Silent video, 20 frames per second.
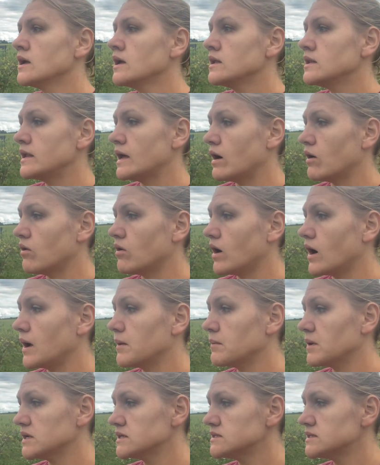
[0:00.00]
Now, I
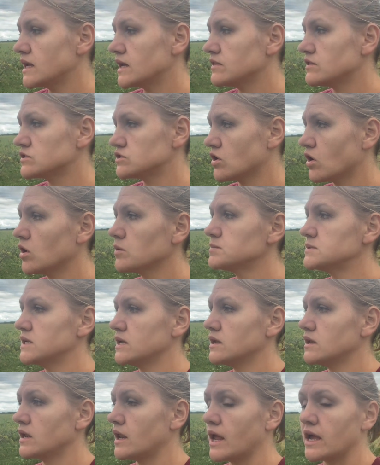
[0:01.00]
must say the tarp
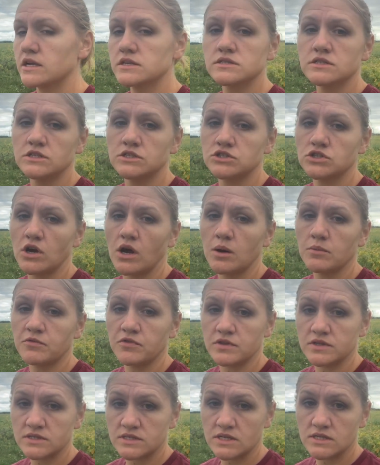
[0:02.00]
did an excellent job for
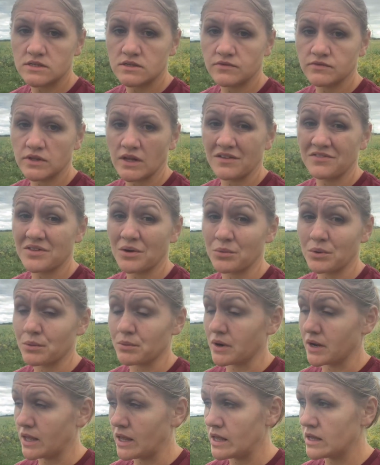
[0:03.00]
the season of life that we were
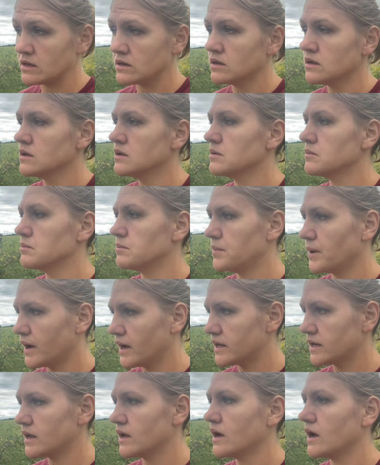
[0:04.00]
in,
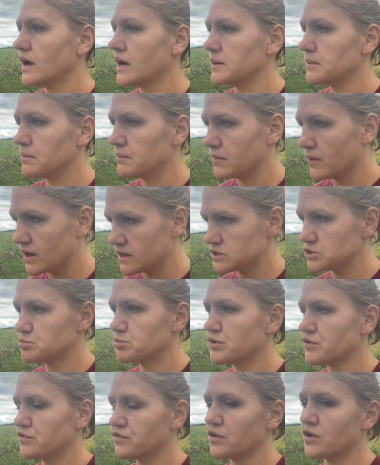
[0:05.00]
but I much
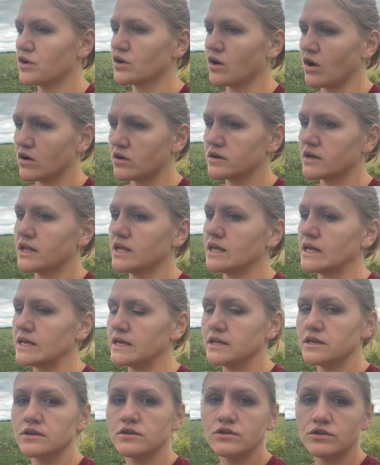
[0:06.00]
prefer gardening
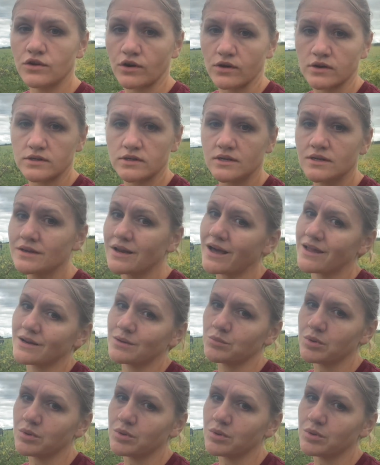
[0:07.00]
in dirt, not in